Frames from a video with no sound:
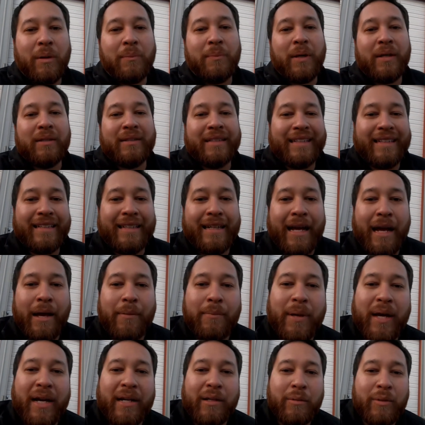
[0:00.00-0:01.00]
I'll probably get a
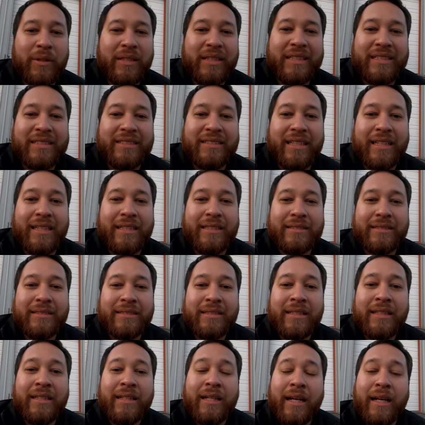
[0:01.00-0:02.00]
cab back one of these days,
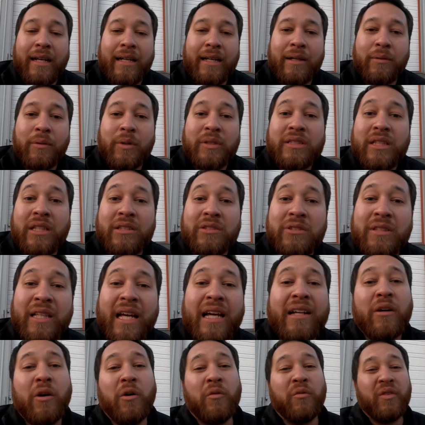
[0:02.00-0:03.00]
and once I do
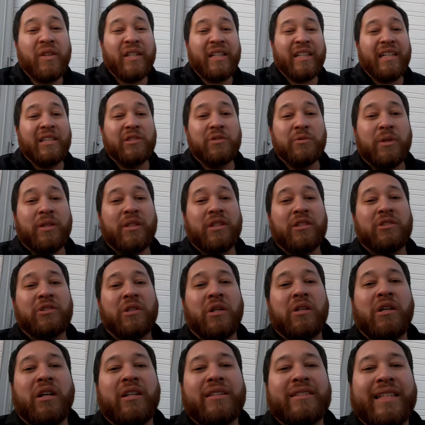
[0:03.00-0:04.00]
that, hopefully it gets rid of the
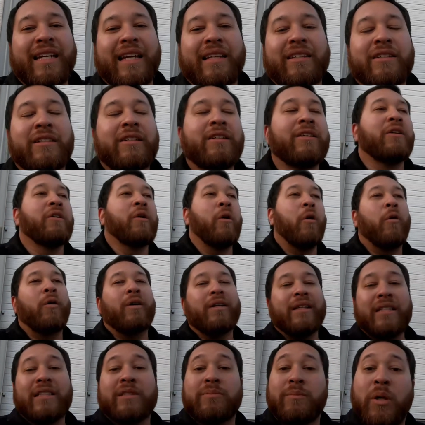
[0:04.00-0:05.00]
drone altogether, or
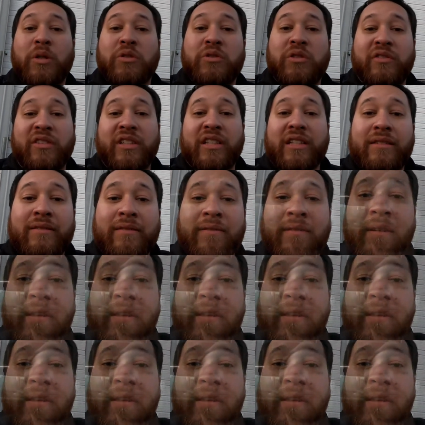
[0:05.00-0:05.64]
at least most of it.